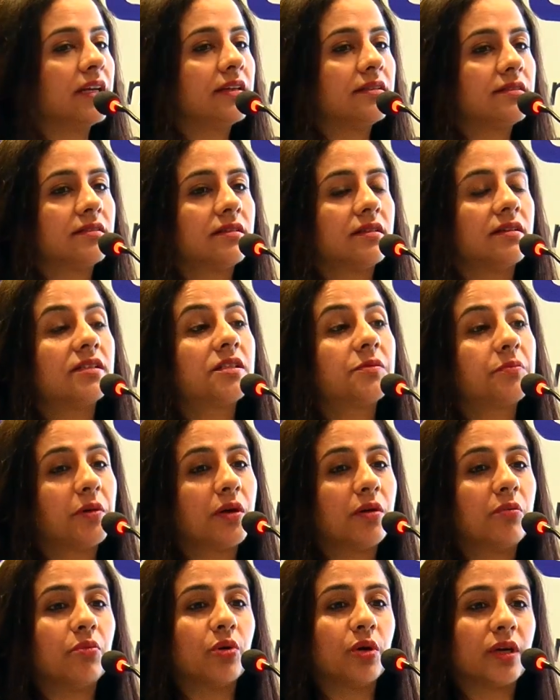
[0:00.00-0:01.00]
is the
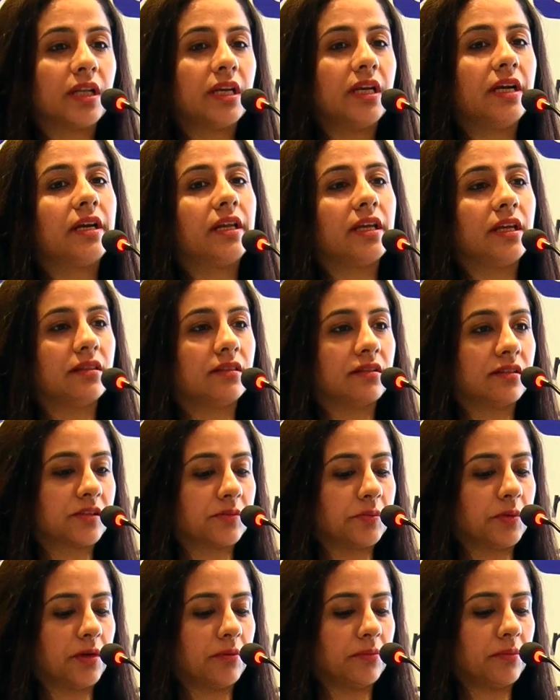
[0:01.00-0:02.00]
sperm motility in the
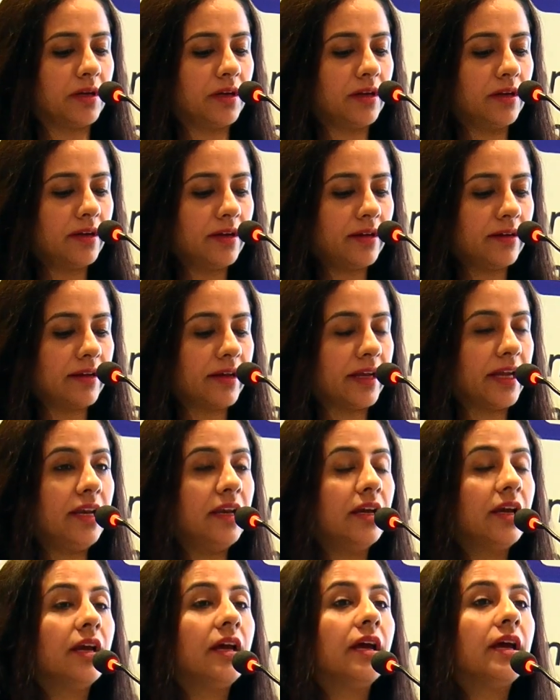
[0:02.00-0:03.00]
sperm, right?